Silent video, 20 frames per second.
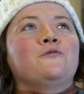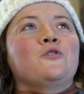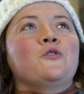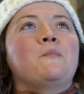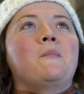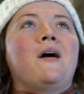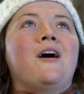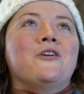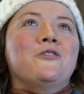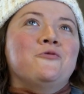
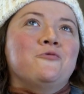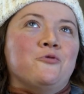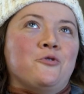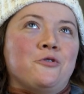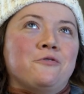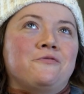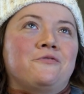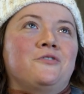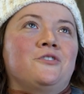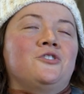Modern
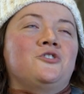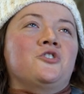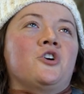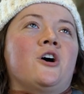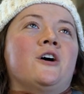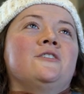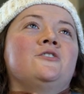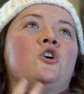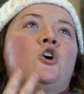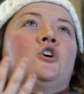Roof,
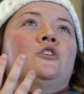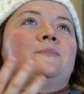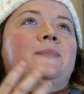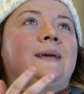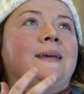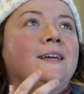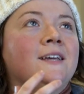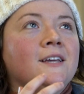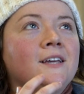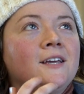John called
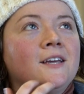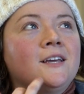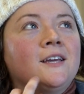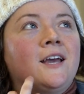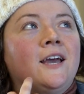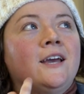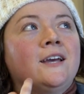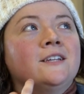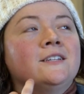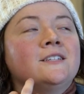me
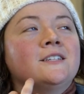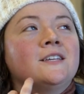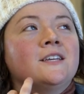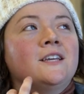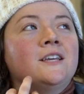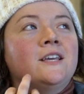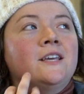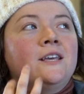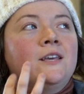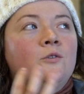and
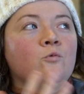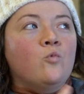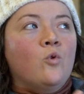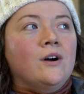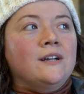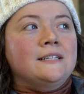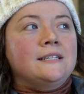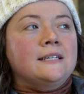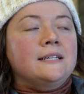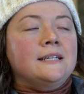he
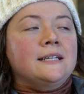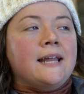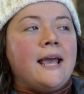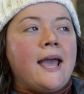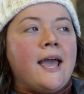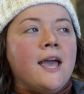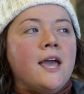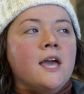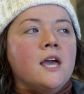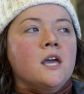wanted
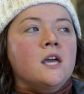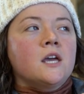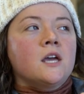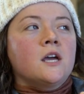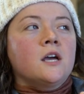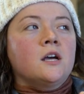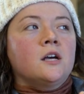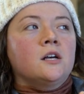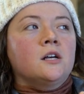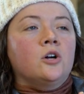
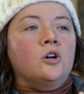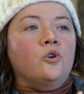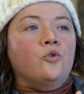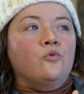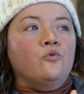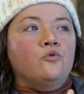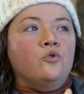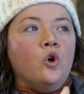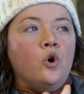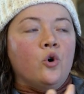a
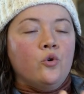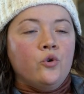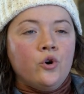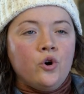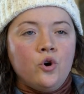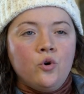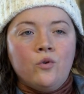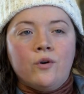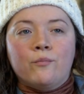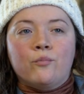
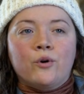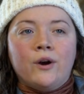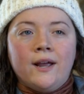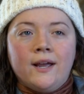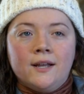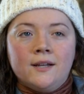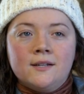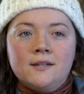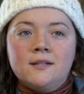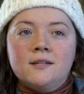logo, a
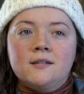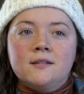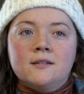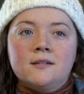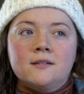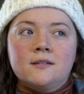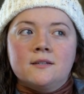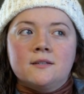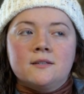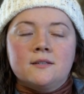brand
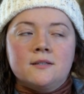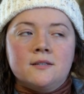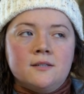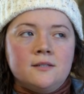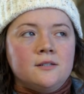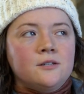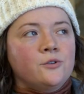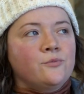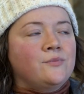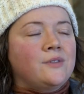
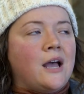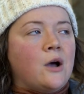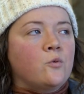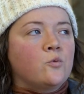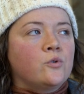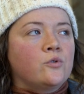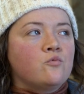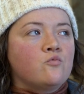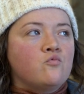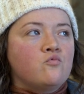system that
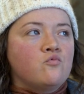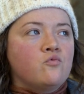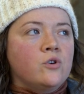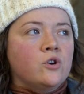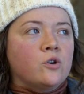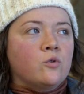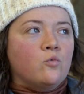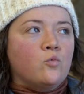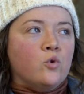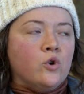would
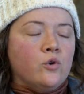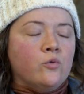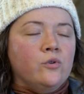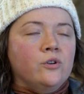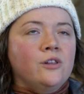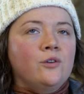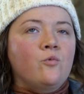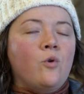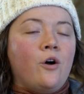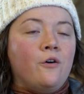work
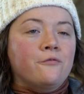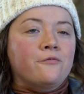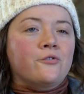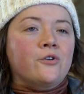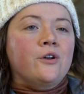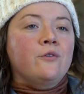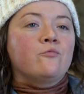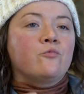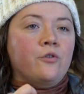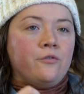really well for
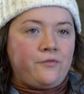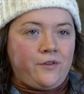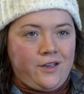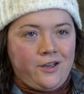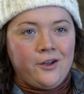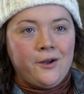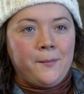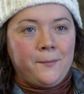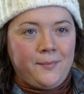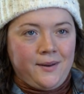a roofing
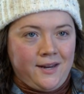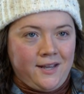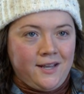company.